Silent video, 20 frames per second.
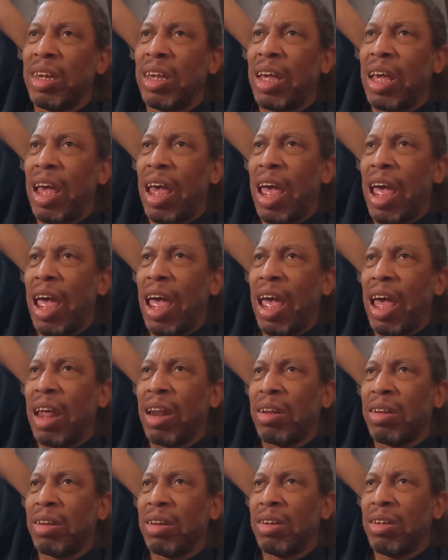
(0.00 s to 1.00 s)
and
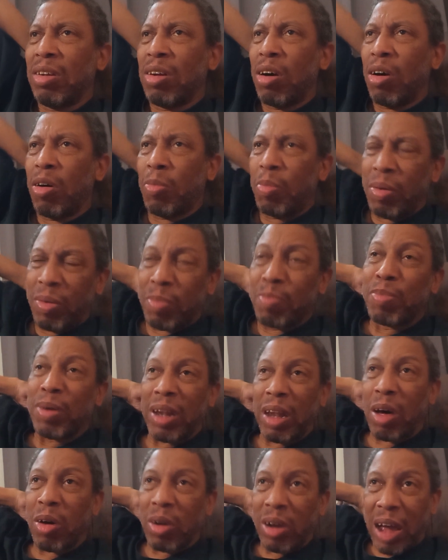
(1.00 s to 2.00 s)
you know b- below
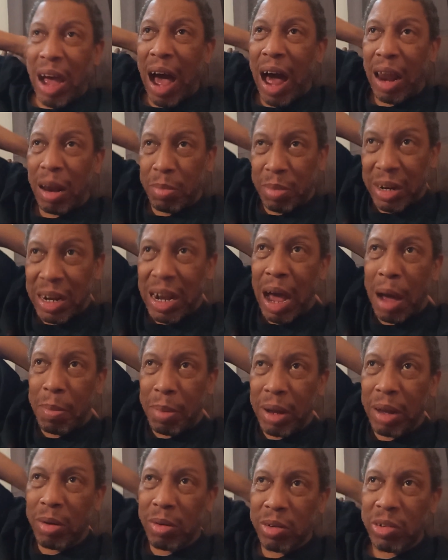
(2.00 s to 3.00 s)
the collar, but not below
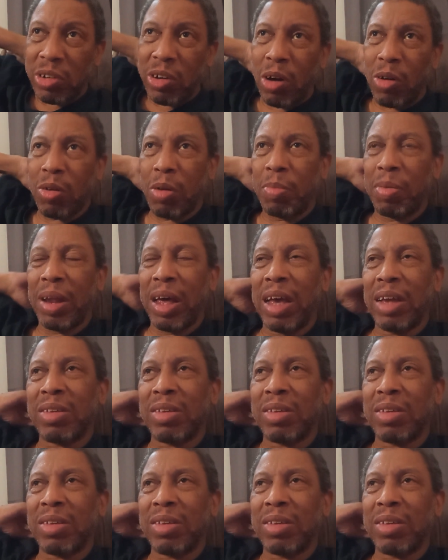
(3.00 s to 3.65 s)
the shoulder blades.